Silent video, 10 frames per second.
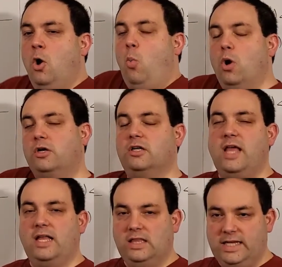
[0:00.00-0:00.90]
What could
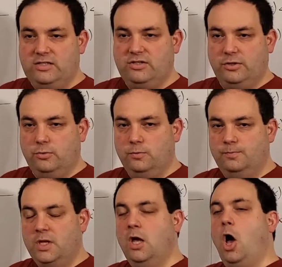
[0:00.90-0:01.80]
that lead to?
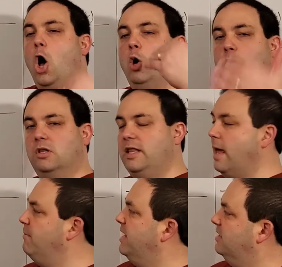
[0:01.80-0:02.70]
Oh, well, then
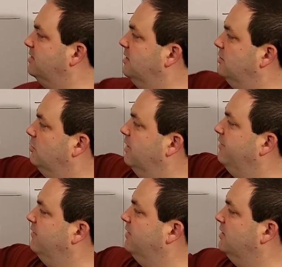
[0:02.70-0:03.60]
that means the
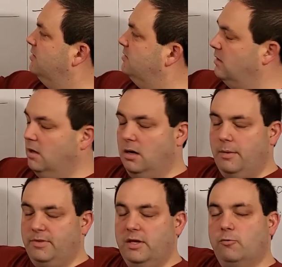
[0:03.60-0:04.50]
derivative is,
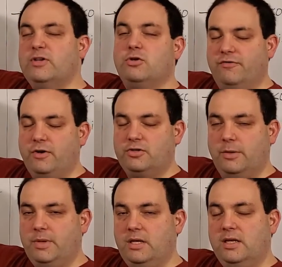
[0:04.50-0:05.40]
the original
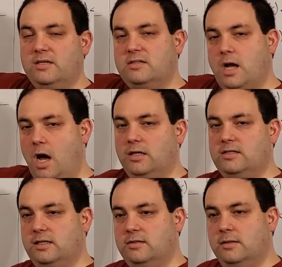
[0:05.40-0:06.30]
function, is
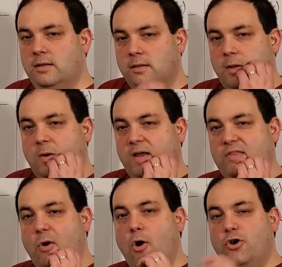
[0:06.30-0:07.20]
constant. Okay,
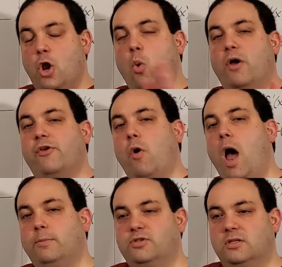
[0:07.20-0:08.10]
there are no other
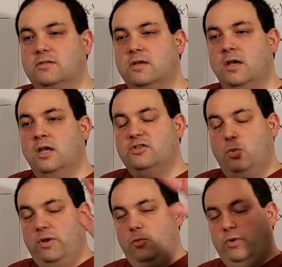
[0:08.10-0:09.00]
options. So
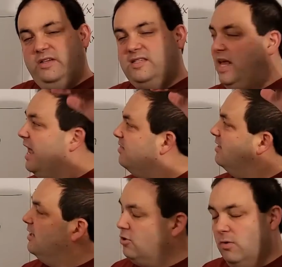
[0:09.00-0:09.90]
we said
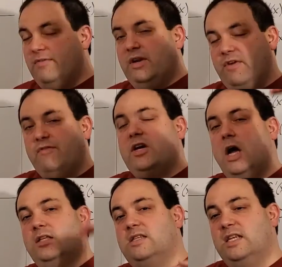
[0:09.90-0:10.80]
that the derivative of a
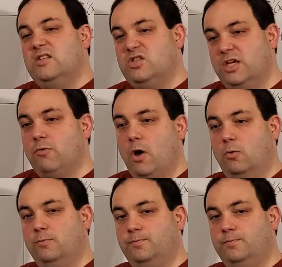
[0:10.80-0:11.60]
constant is 0.